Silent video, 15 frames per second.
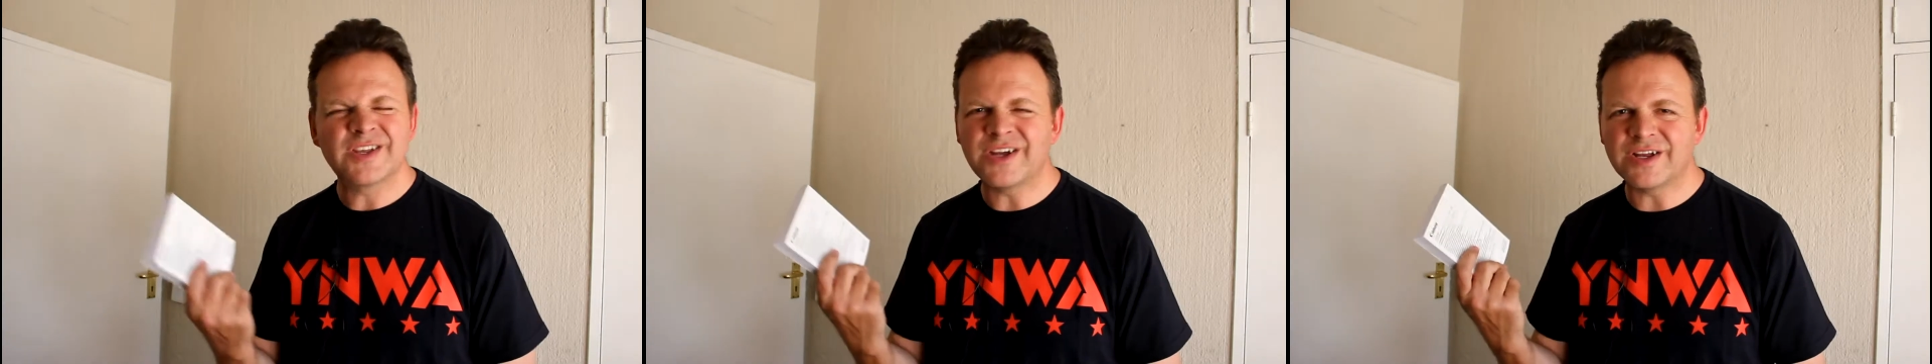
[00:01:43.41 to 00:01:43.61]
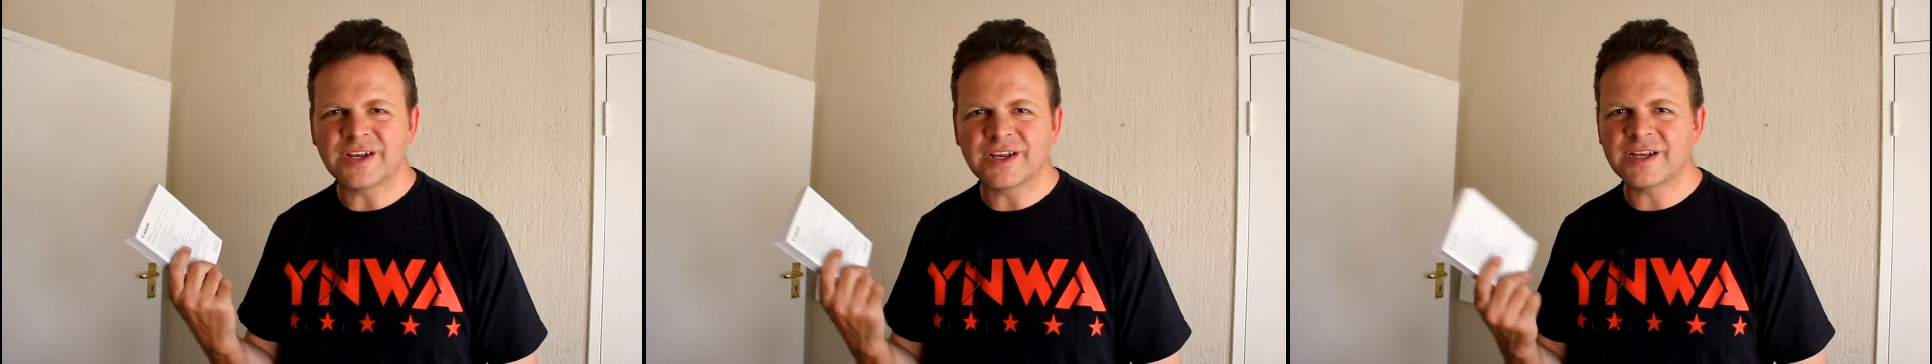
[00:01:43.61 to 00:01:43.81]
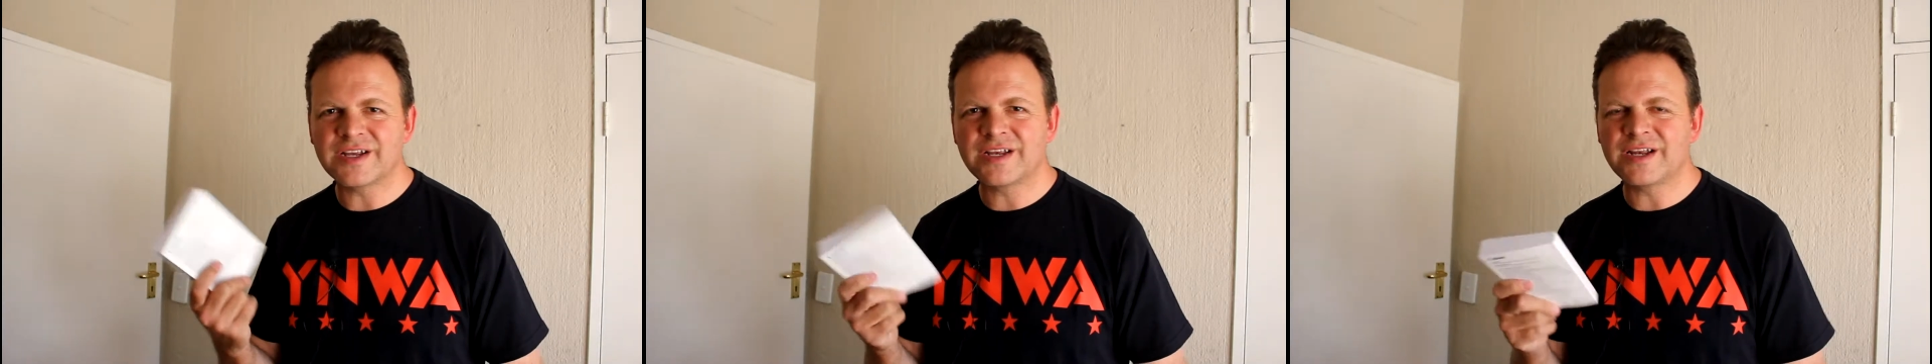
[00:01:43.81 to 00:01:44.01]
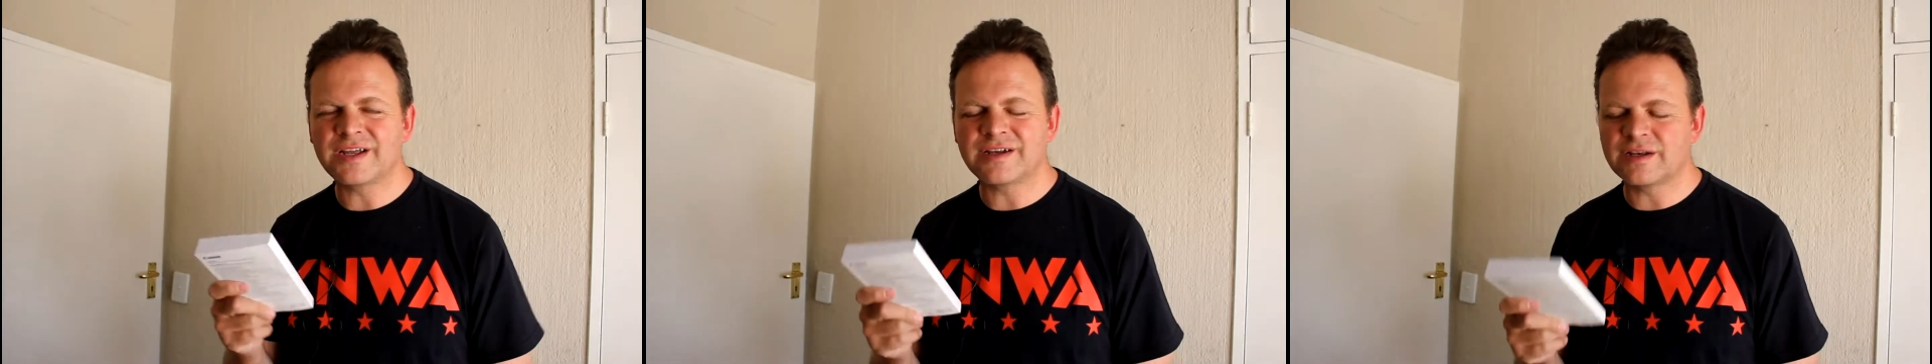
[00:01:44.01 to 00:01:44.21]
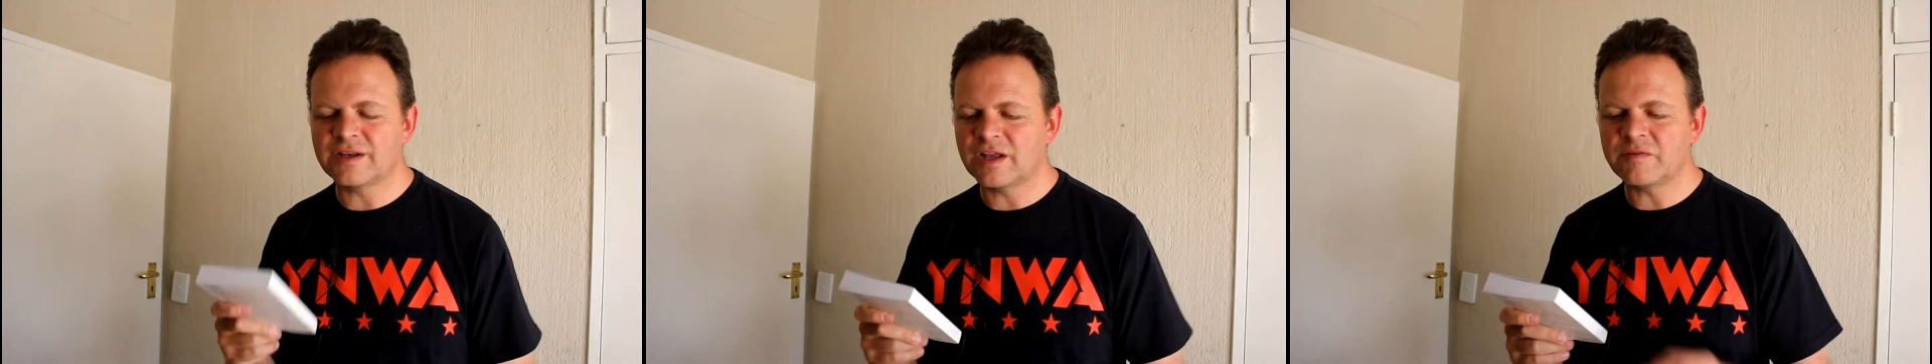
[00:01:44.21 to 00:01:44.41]

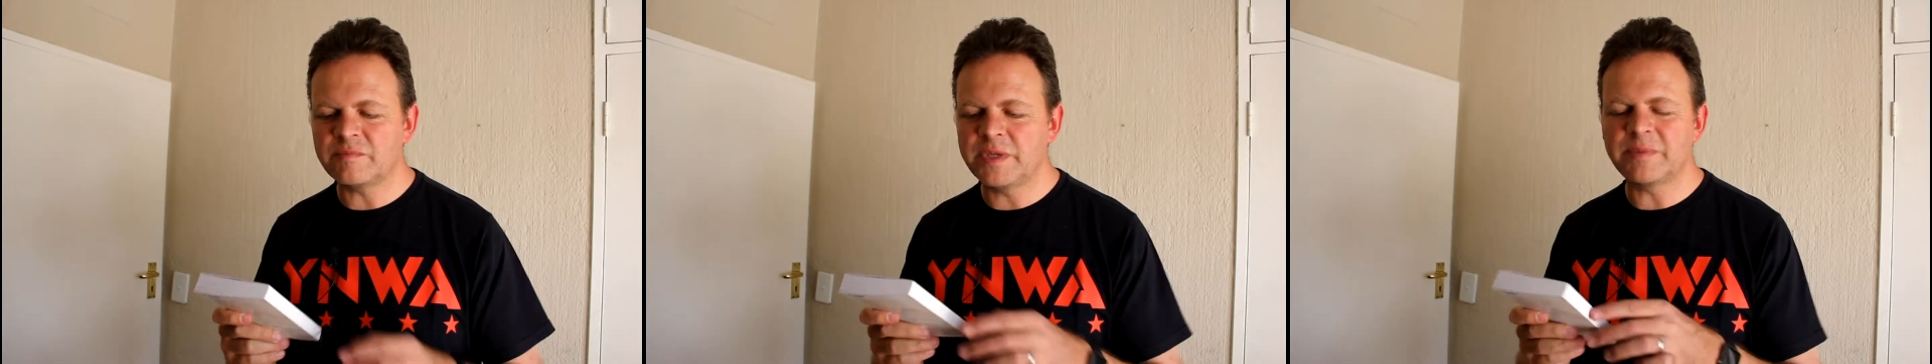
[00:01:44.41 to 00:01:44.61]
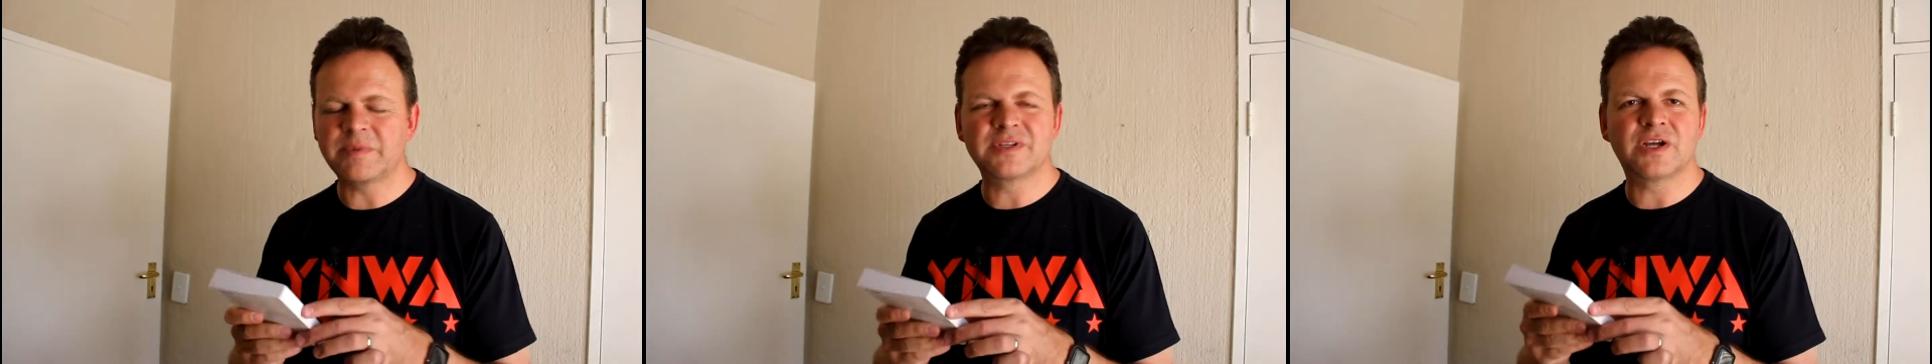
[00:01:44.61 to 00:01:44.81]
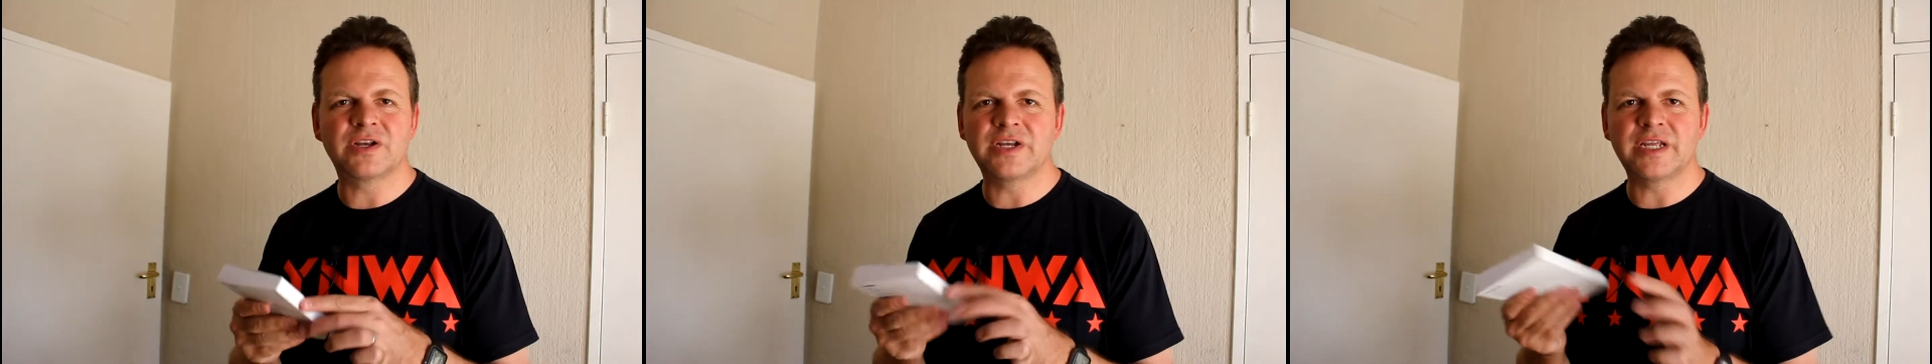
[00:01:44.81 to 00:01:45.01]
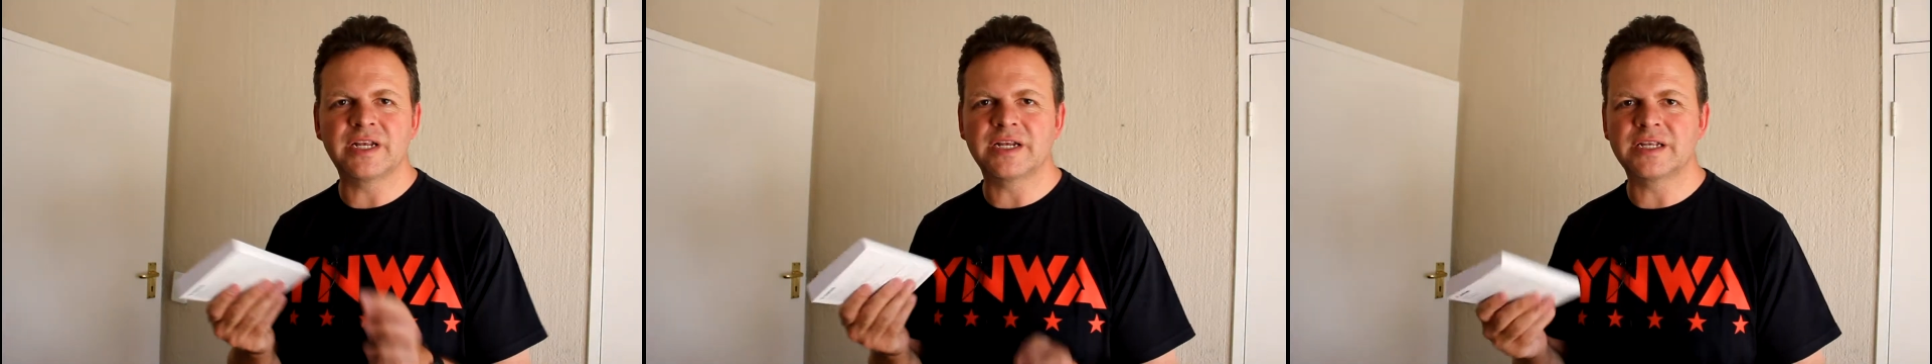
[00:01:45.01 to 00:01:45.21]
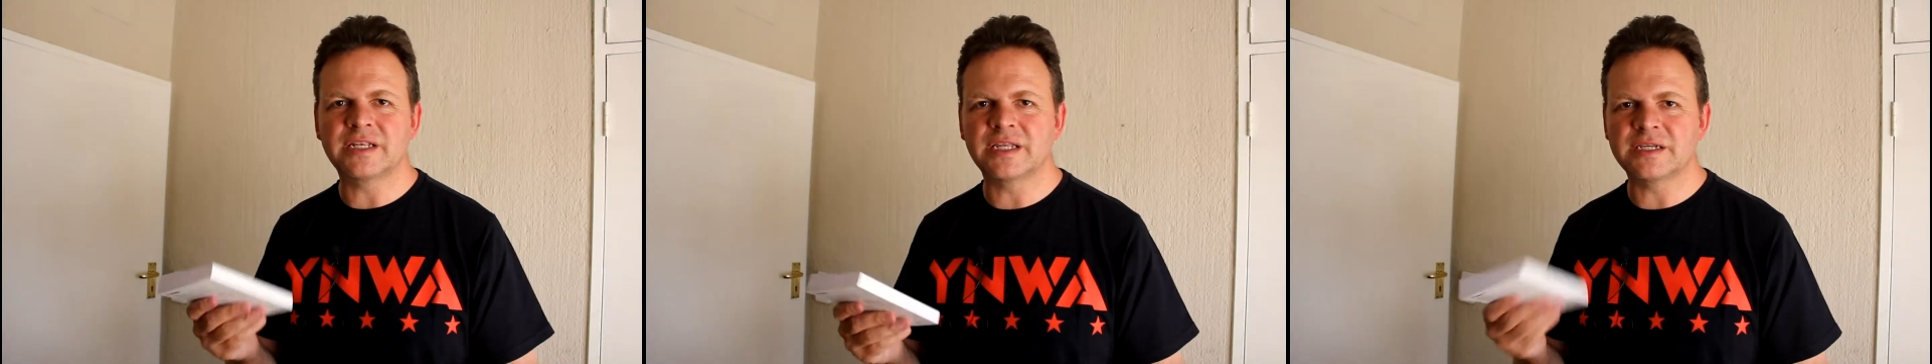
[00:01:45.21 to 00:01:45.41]
know, a lot of people don't
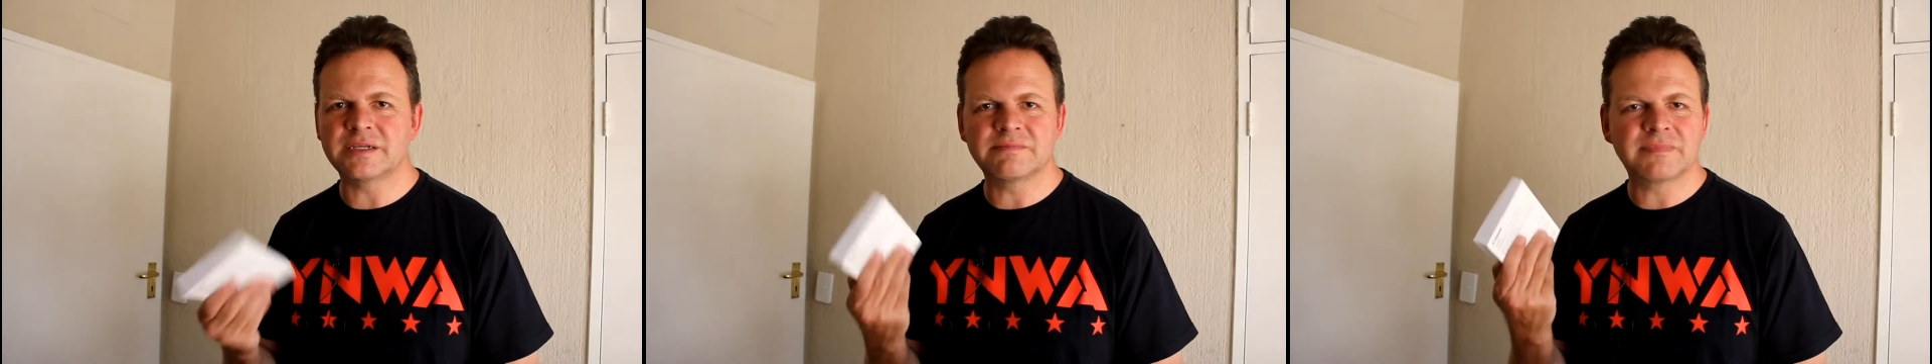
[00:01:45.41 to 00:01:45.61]
need it.